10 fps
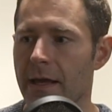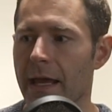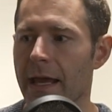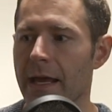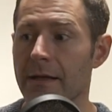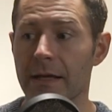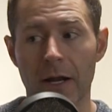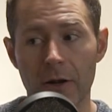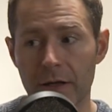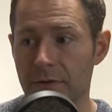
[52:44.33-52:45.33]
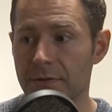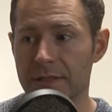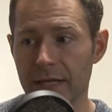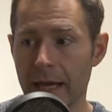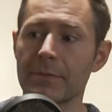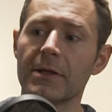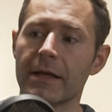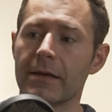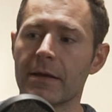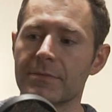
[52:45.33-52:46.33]
And Eric used to
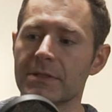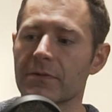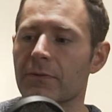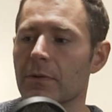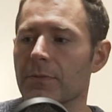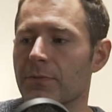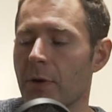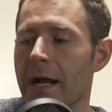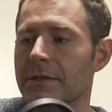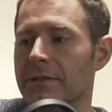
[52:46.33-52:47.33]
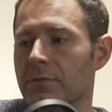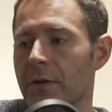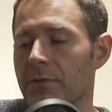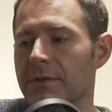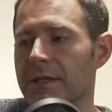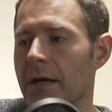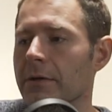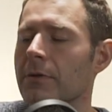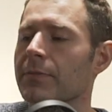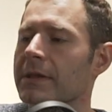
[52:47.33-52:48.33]
emulate him as a form of practice when he was
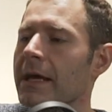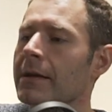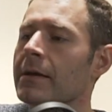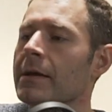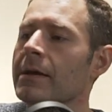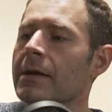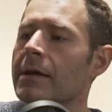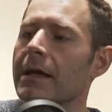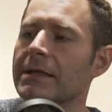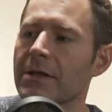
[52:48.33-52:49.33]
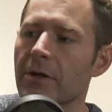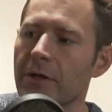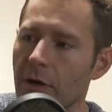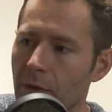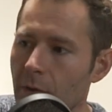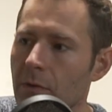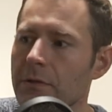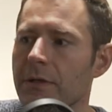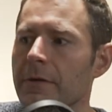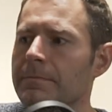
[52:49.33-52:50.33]
younger. But then as Eric got
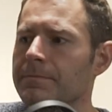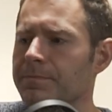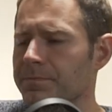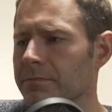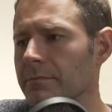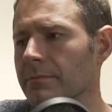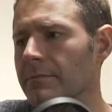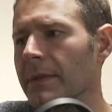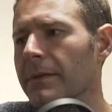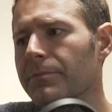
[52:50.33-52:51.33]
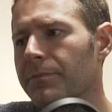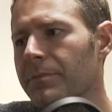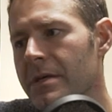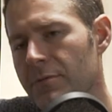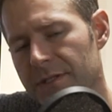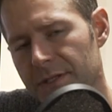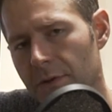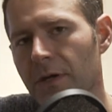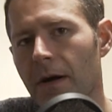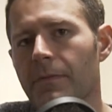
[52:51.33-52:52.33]
older, he was
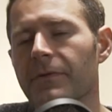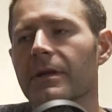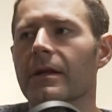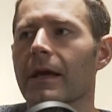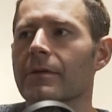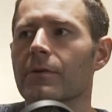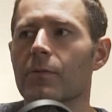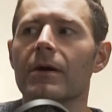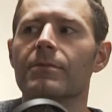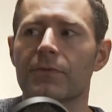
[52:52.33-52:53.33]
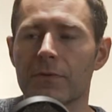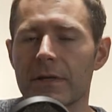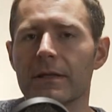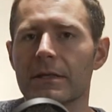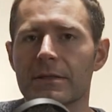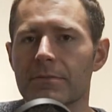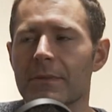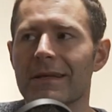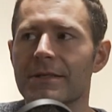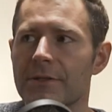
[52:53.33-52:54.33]
so confident in the realm of realism
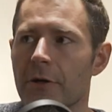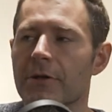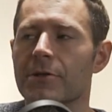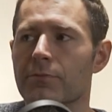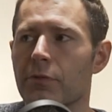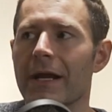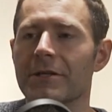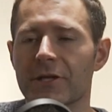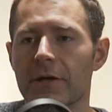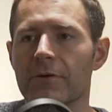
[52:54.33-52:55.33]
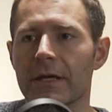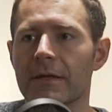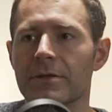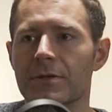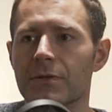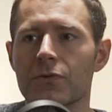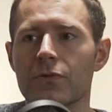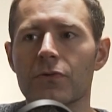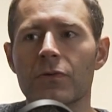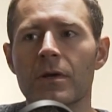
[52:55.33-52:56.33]
that he started to branch out
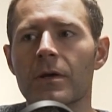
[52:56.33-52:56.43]
into